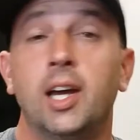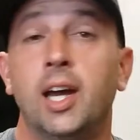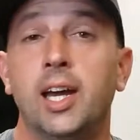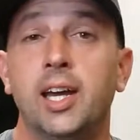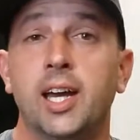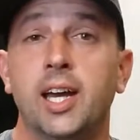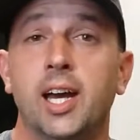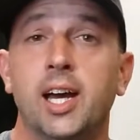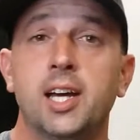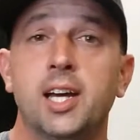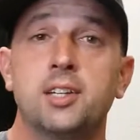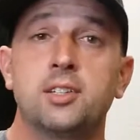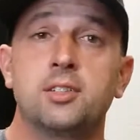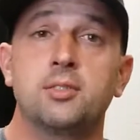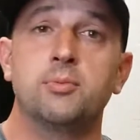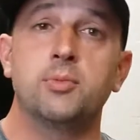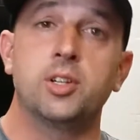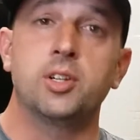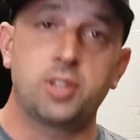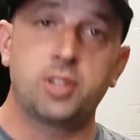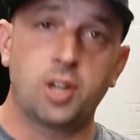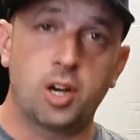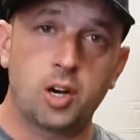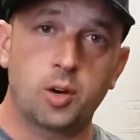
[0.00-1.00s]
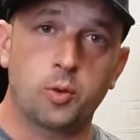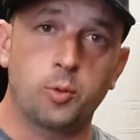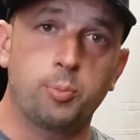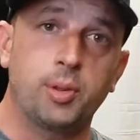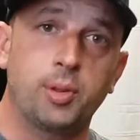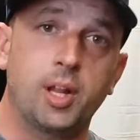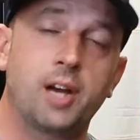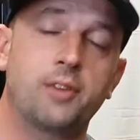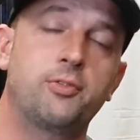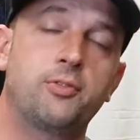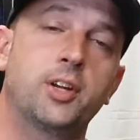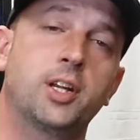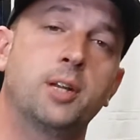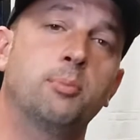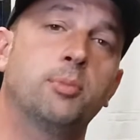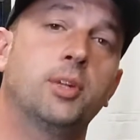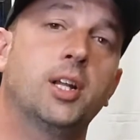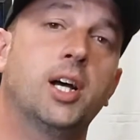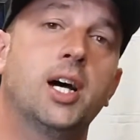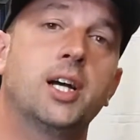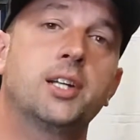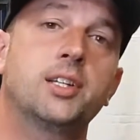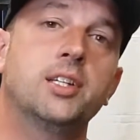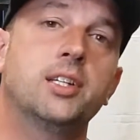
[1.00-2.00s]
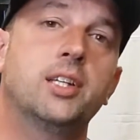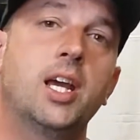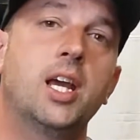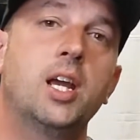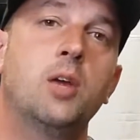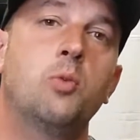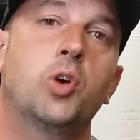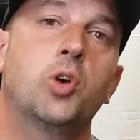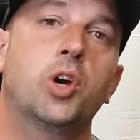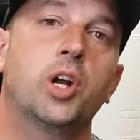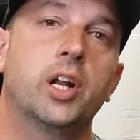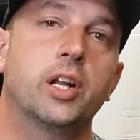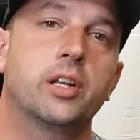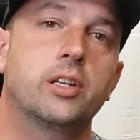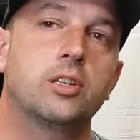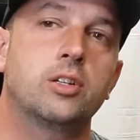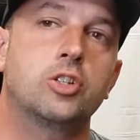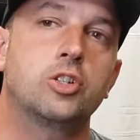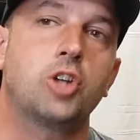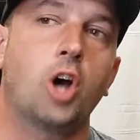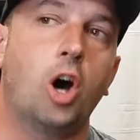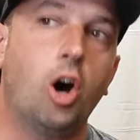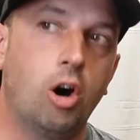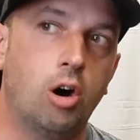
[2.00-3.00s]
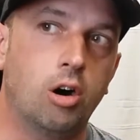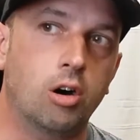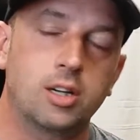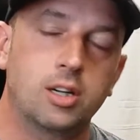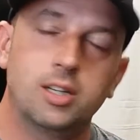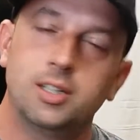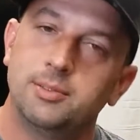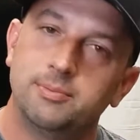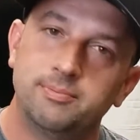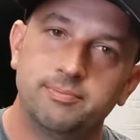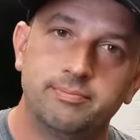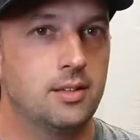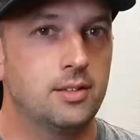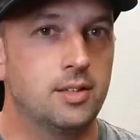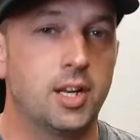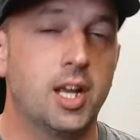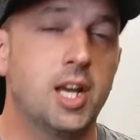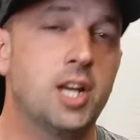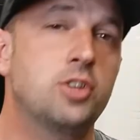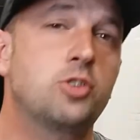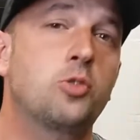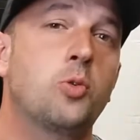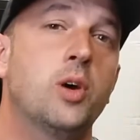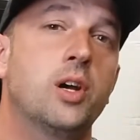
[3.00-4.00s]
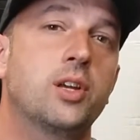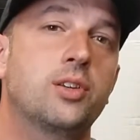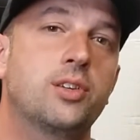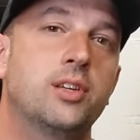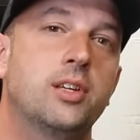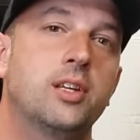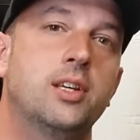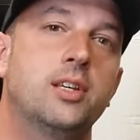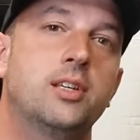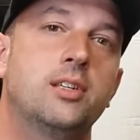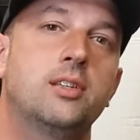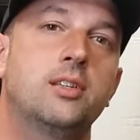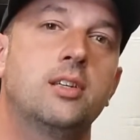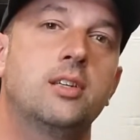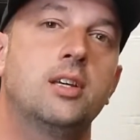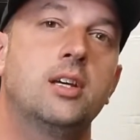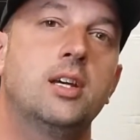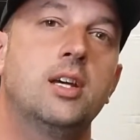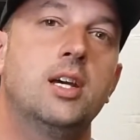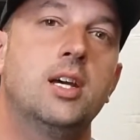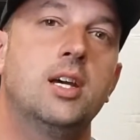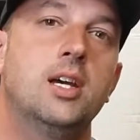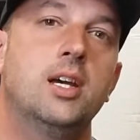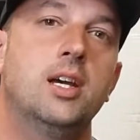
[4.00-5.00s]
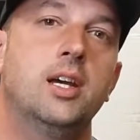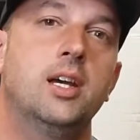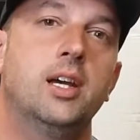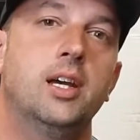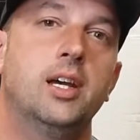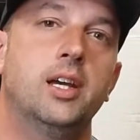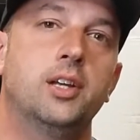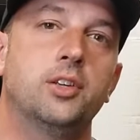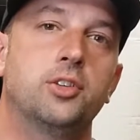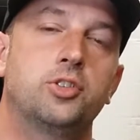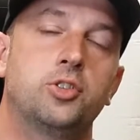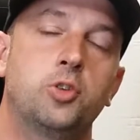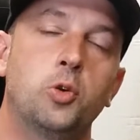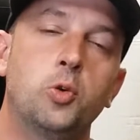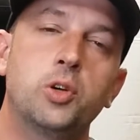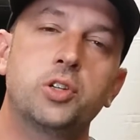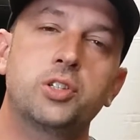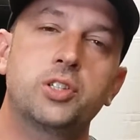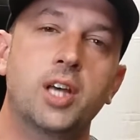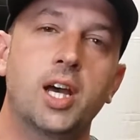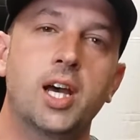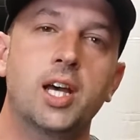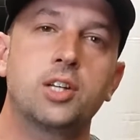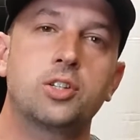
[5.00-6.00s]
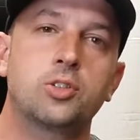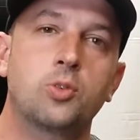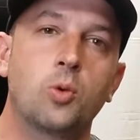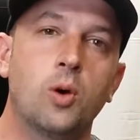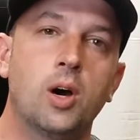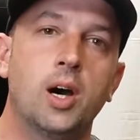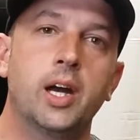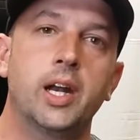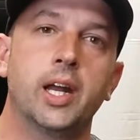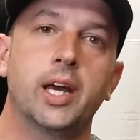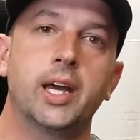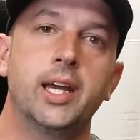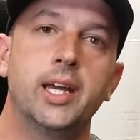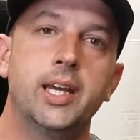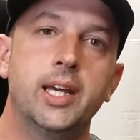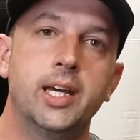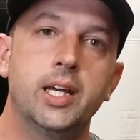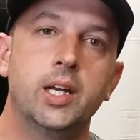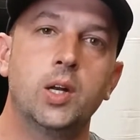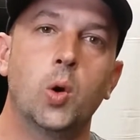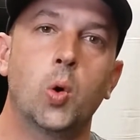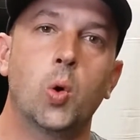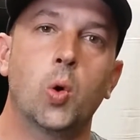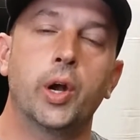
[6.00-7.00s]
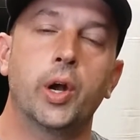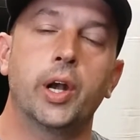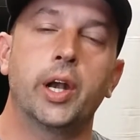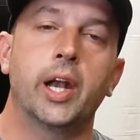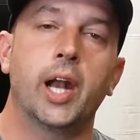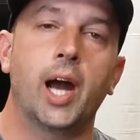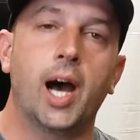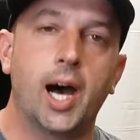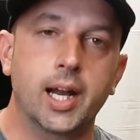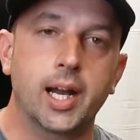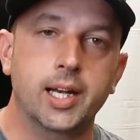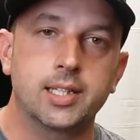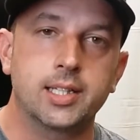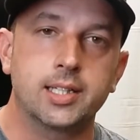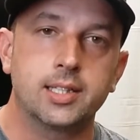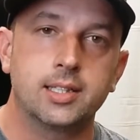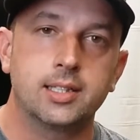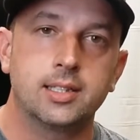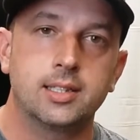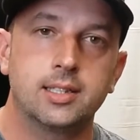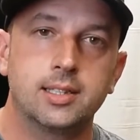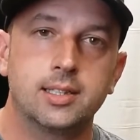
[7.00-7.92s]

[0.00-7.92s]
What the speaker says: Hey guys, it's Eric with Blah Freakin Blah. Today we're gonna talk. Today's question is Suicide Squad a hit or not?